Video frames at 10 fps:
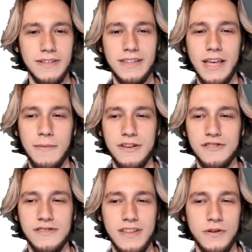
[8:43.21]

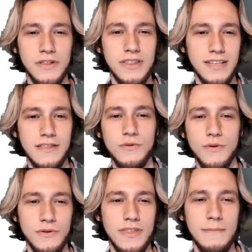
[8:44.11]
damage they did
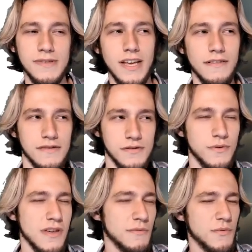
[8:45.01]
to themselves
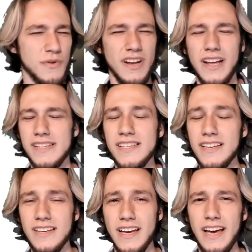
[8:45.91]
without
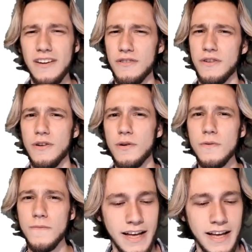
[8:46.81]
realizing. I don't know.